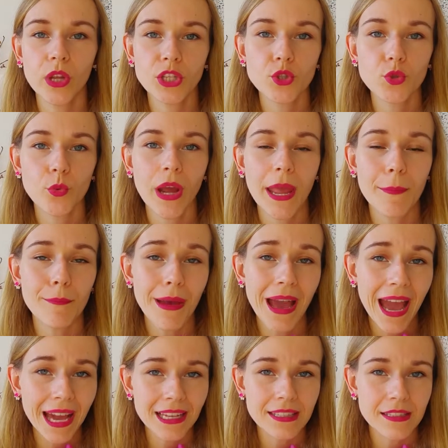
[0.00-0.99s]
Witchy
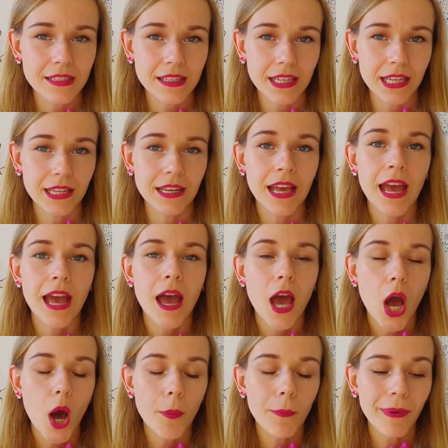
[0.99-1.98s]
magazine
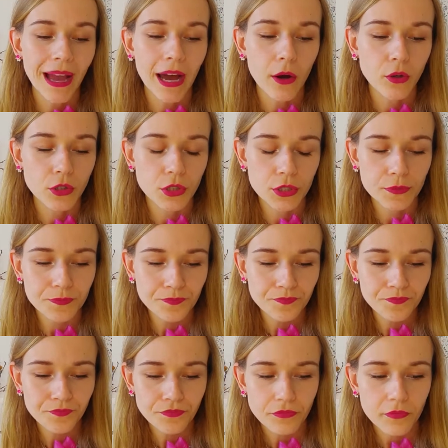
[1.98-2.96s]
about
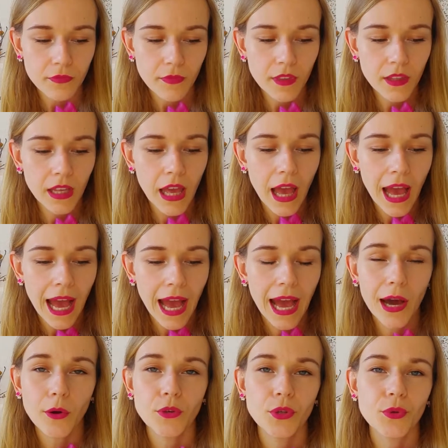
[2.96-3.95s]

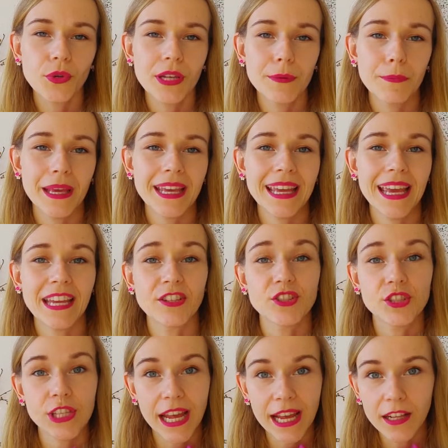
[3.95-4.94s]
how you can make a
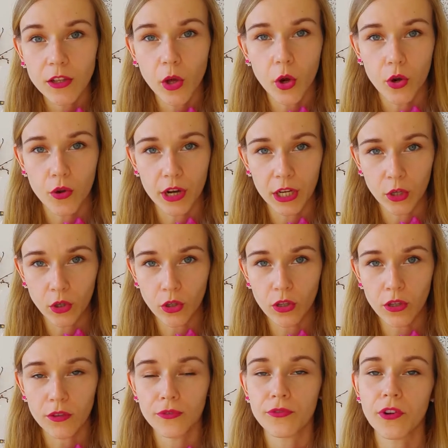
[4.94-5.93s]
shell
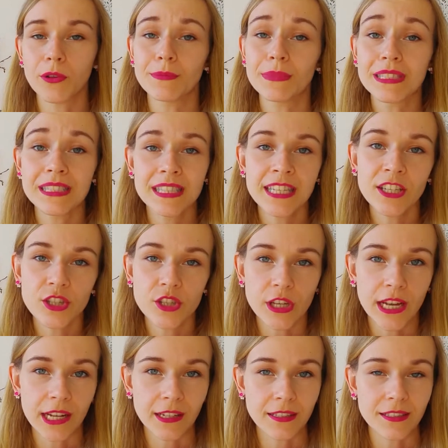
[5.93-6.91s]
oracle from
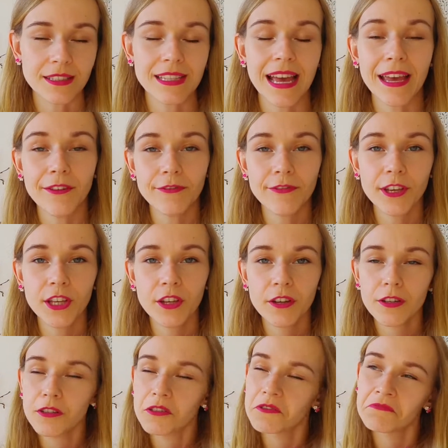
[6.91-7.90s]
seashells, I
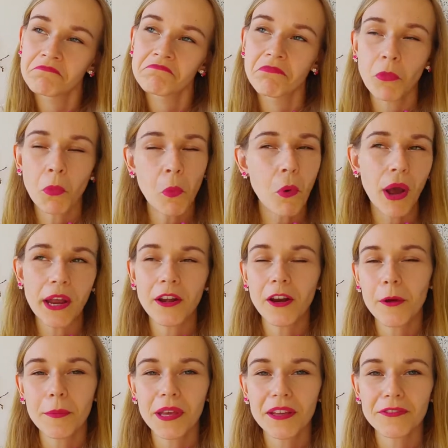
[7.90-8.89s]
figured, why
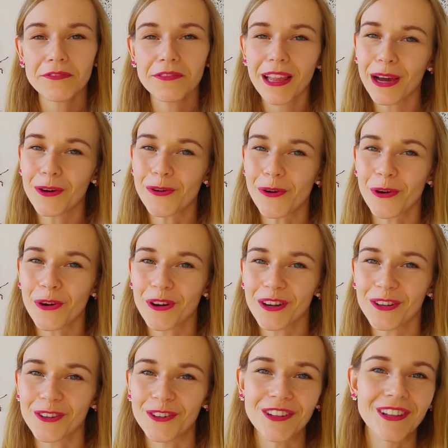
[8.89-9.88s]
not make a flower
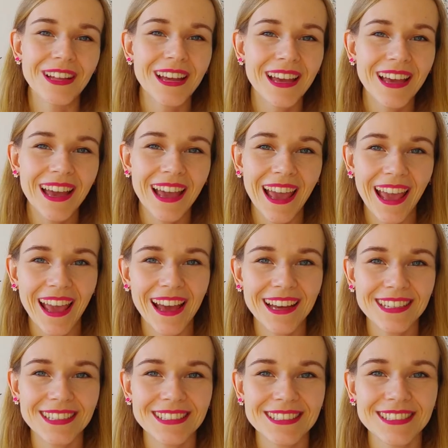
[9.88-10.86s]
oracle?
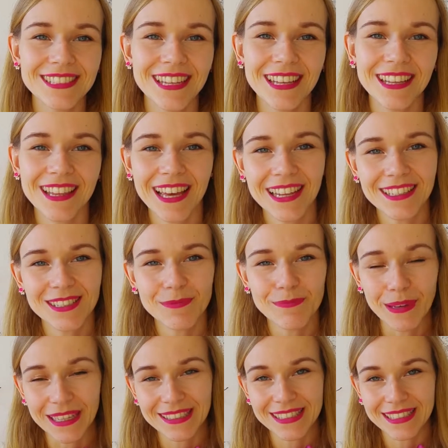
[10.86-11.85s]
And that is
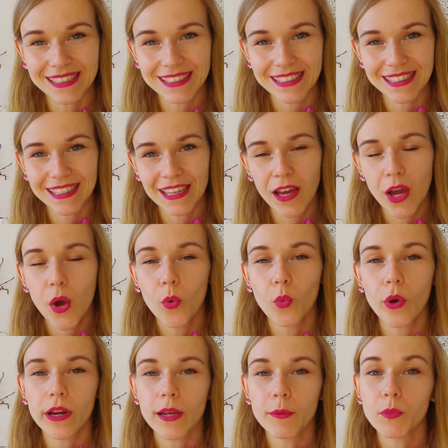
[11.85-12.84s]
basically
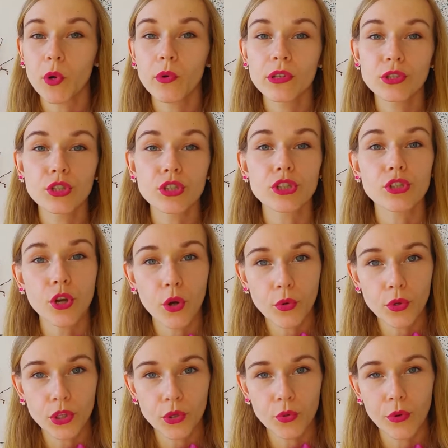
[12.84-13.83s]
what I'm going to
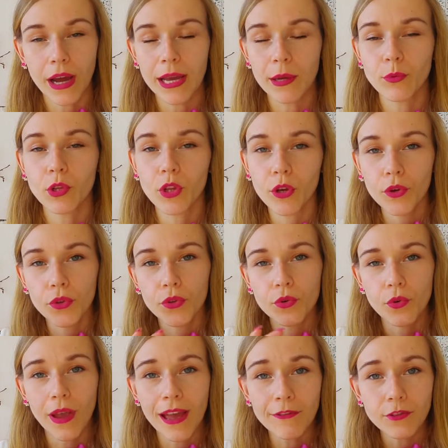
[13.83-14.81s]
show you. I will go
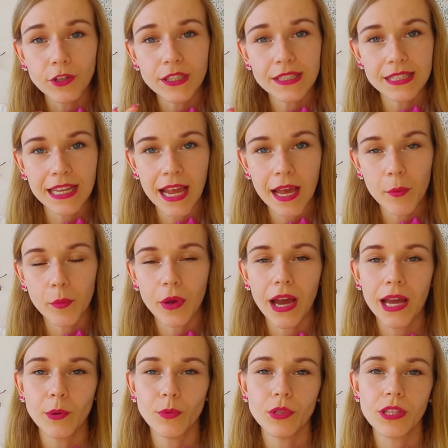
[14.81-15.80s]
through every step.
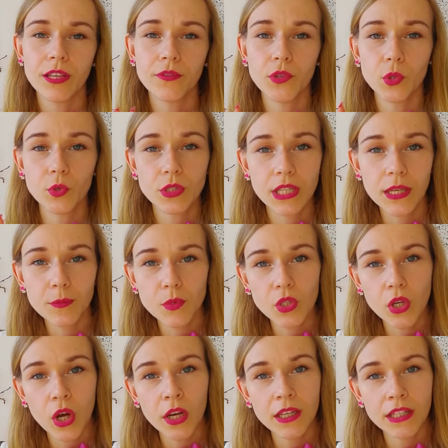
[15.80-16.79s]
I will give you
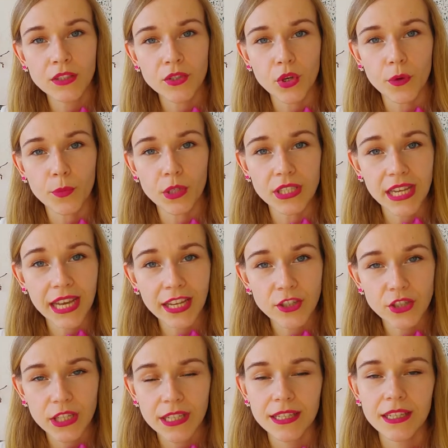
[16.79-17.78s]
tips on
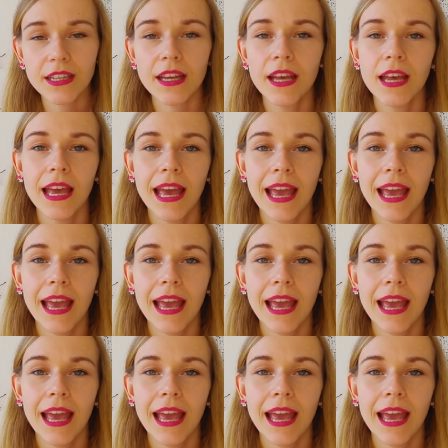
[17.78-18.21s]
interpretation